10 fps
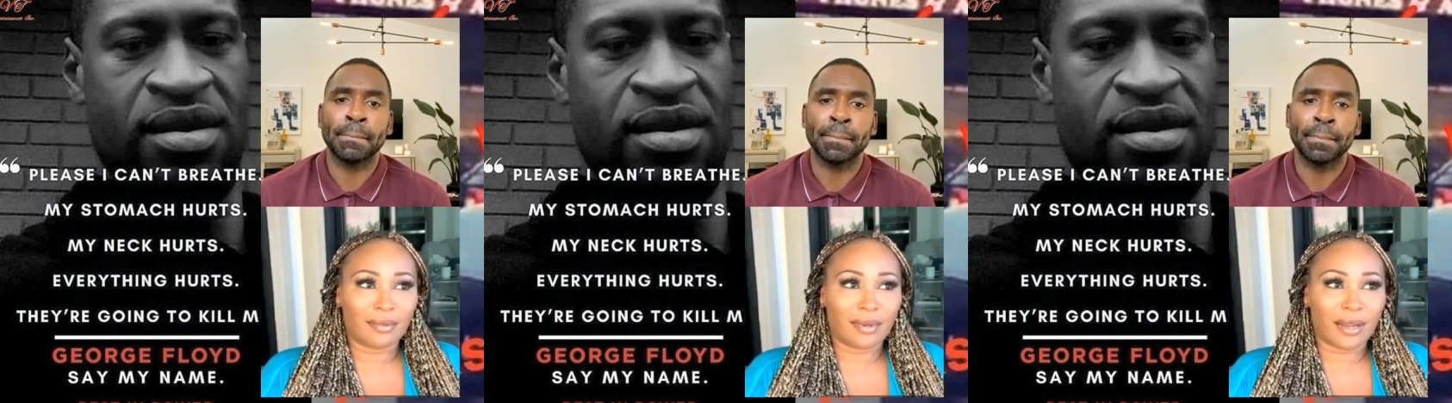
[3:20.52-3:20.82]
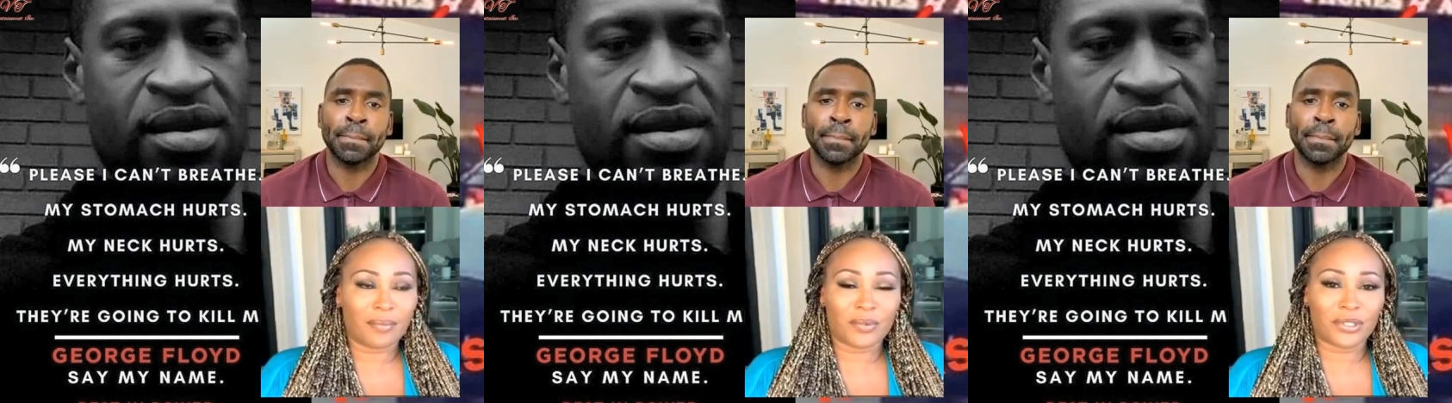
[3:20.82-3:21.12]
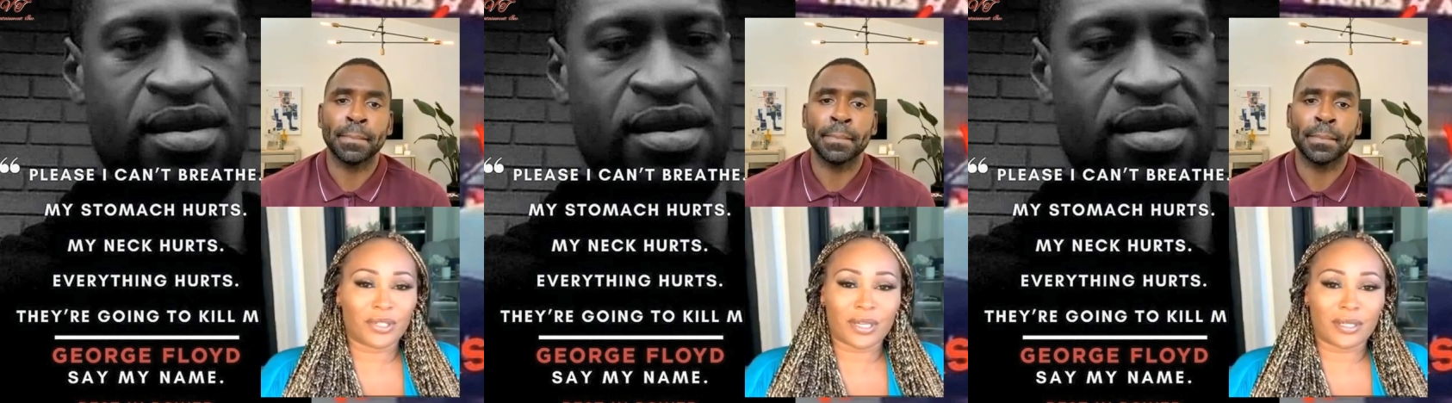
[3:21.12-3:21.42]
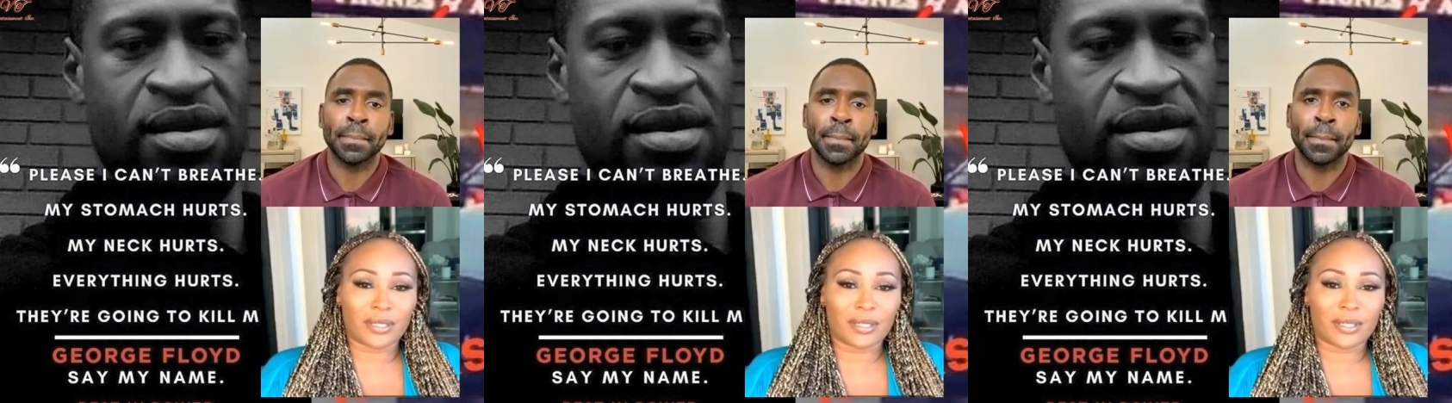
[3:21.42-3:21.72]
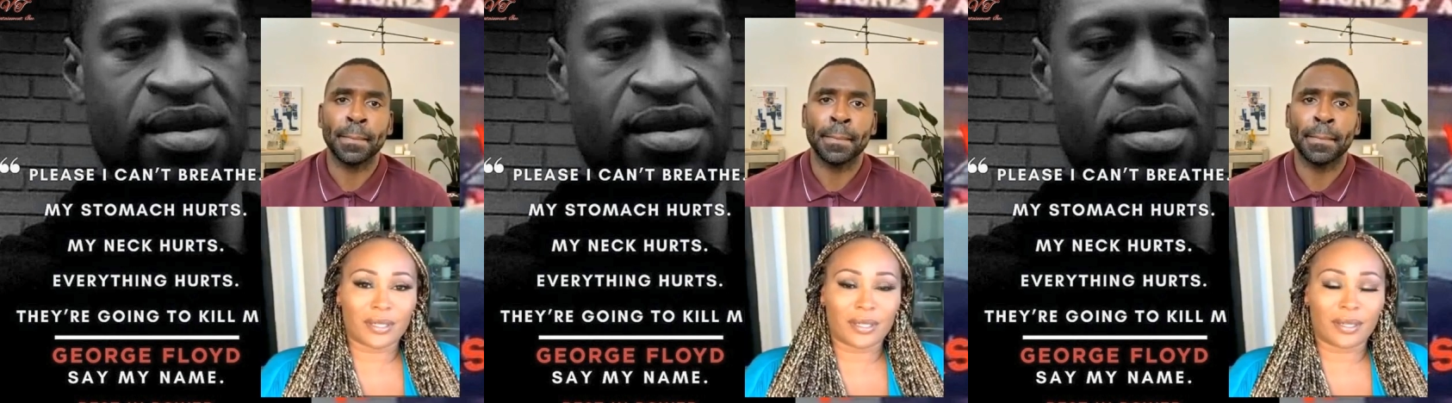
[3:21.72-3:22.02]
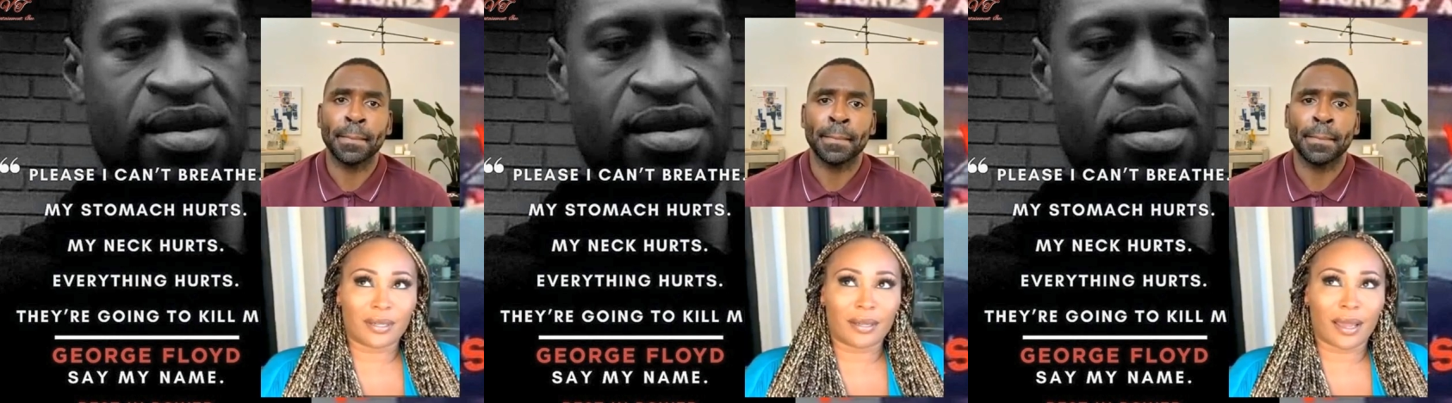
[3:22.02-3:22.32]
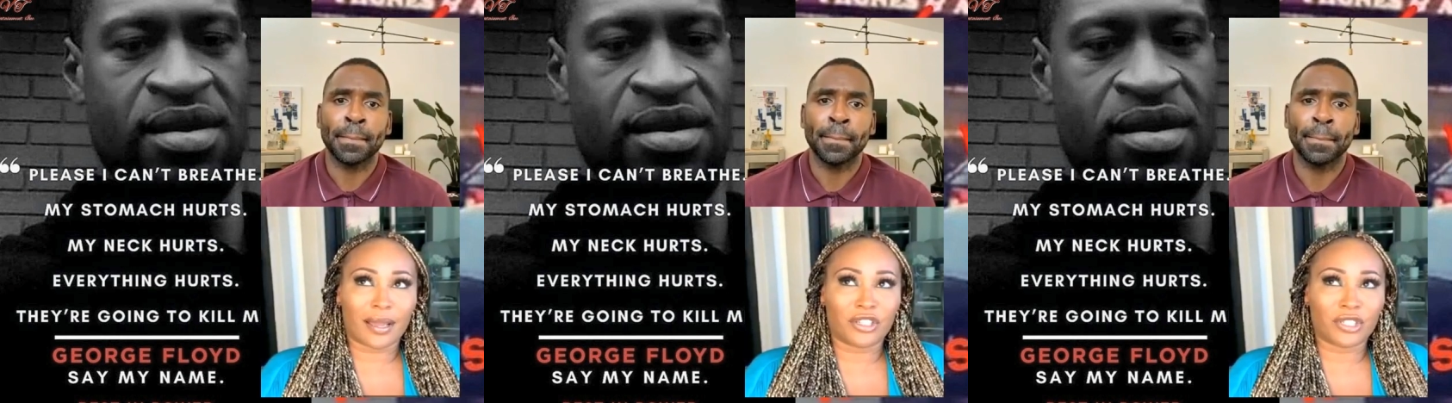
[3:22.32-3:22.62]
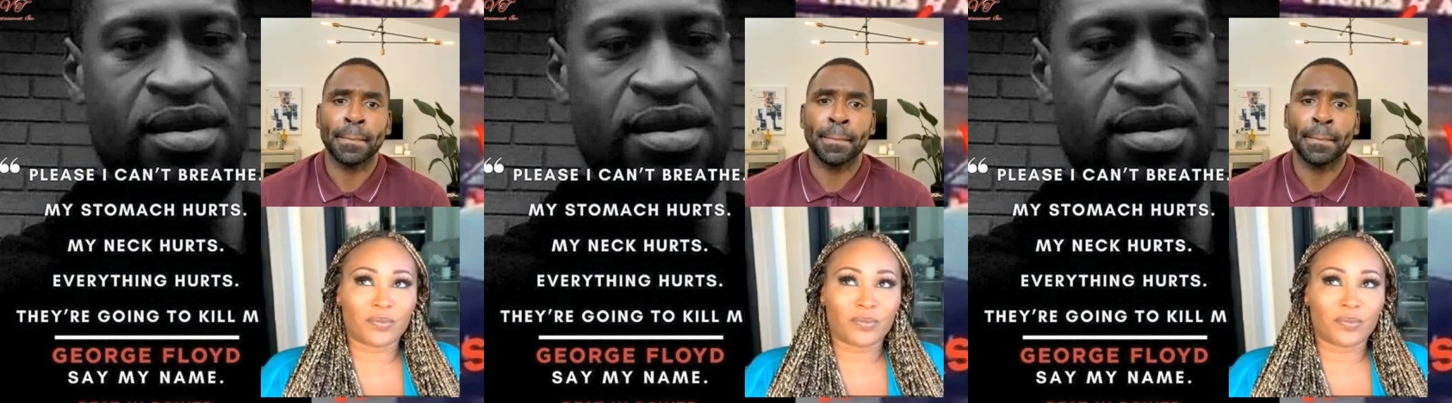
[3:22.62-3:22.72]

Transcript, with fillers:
Speaker 1: it was just like